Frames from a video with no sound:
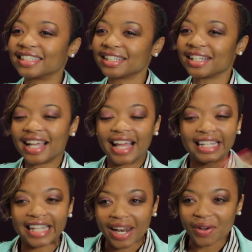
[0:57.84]
to
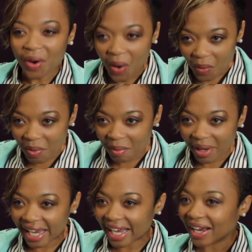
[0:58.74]
let open my
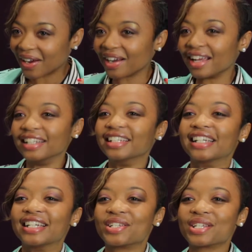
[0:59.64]
hair and
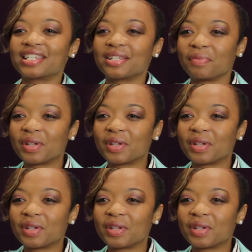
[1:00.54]
just to be